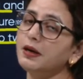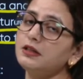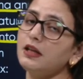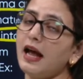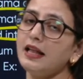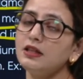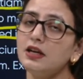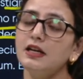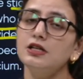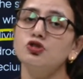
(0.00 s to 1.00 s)
but the
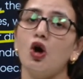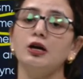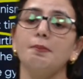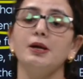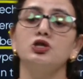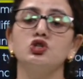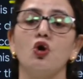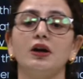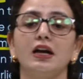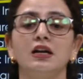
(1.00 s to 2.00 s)
anther is not
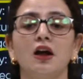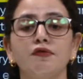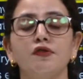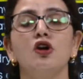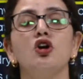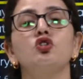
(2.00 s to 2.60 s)
mature enough